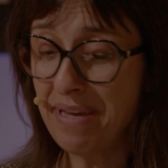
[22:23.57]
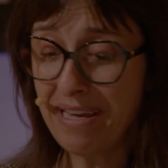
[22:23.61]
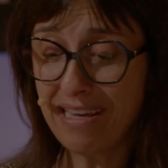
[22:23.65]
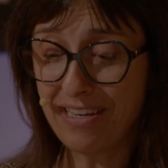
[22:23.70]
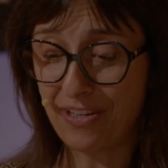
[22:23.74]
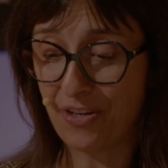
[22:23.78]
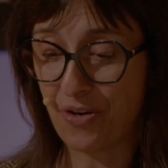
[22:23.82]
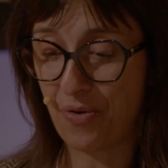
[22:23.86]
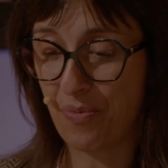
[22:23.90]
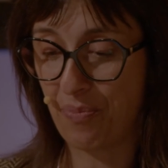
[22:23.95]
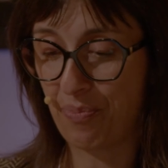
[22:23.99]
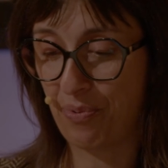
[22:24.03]

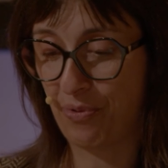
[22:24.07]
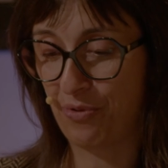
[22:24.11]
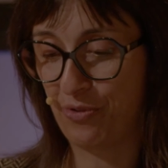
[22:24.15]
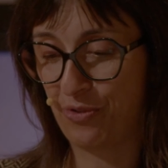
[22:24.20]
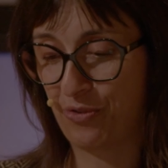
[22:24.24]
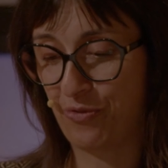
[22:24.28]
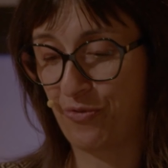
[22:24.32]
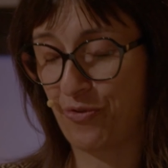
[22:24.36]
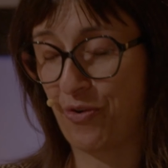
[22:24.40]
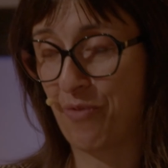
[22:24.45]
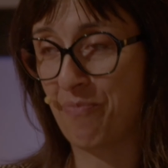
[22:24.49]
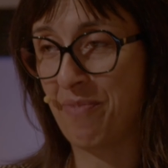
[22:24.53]
being
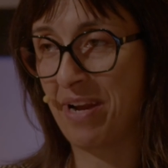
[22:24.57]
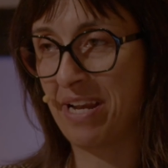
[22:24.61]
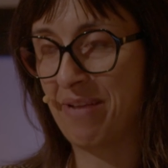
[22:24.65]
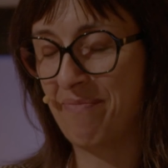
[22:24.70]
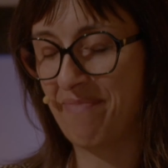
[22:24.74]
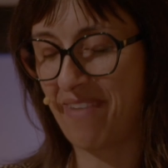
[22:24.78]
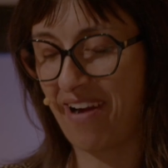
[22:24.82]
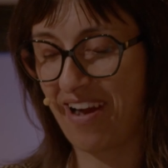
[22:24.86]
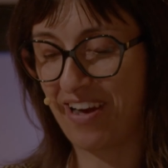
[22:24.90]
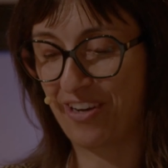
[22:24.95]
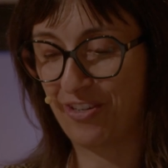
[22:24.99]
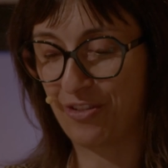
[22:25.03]
composed from
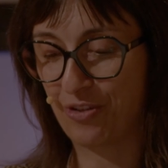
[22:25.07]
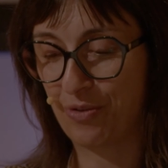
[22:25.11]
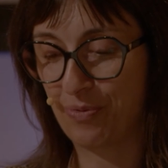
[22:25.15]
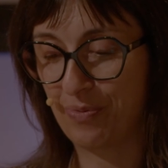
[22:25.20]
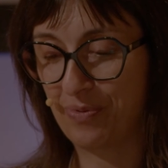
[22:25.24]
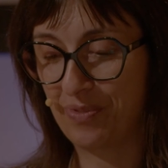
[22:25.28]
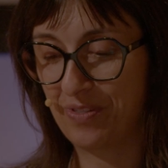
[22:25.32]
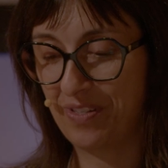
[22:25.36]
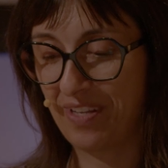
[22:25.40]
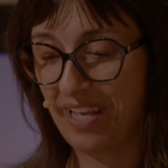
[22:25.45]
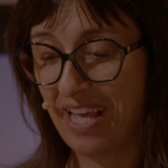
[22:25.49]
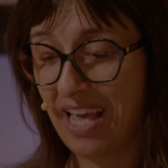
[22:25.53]
many
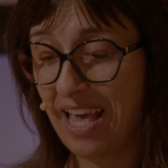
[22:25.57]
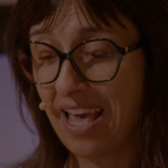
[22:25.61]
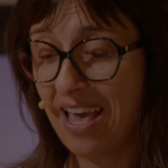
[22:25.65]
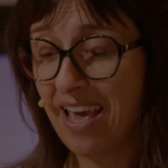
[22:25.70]
microbes.